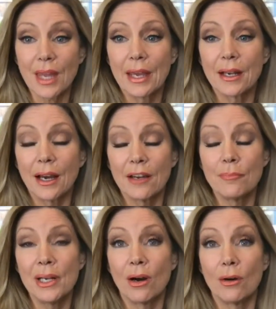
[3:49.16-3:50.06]
And I have
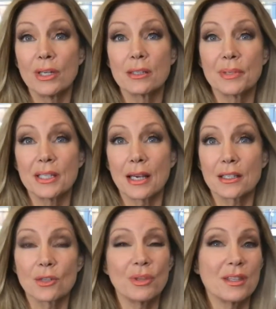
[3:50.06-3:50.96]
been always
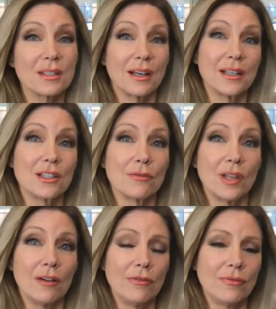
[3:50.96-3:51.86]
obsessed with the science of
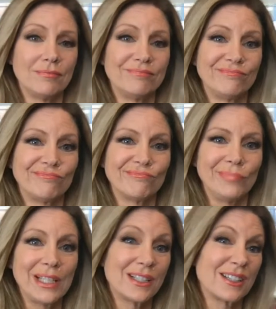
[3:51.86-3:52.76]
love
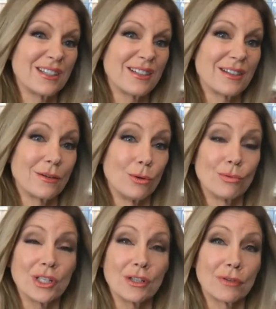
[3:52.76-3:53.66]
because it's the whole
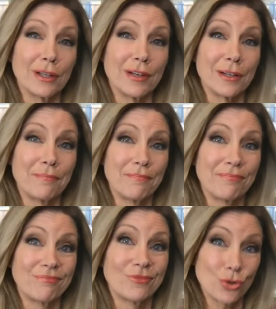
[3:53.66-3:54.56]
reason for living.
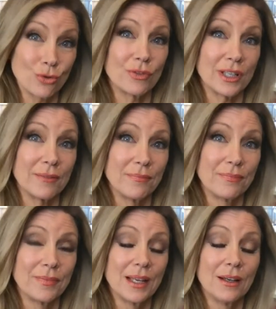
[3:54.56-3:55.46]
Truthfully,
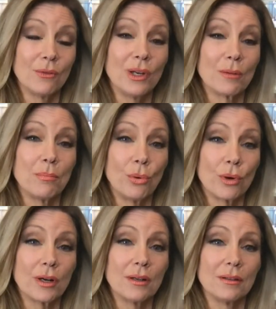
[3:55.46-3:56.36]
we are
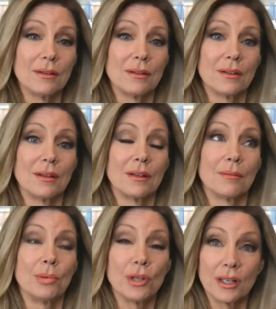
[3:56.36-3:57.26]
born,
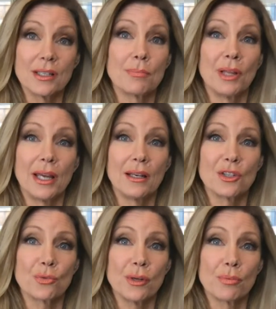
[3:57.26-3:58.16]
put on this planet
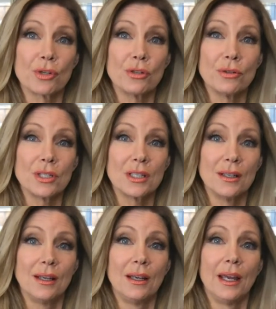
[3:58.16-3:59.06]
to reproduce,
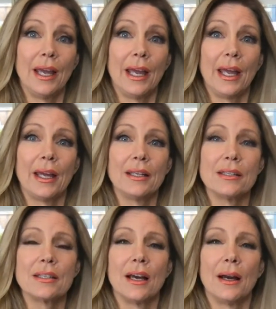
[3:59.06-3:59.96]

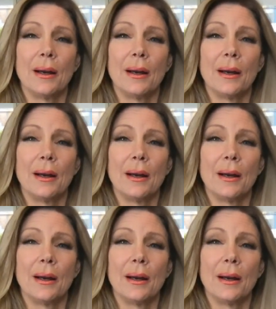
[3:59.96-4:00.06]
and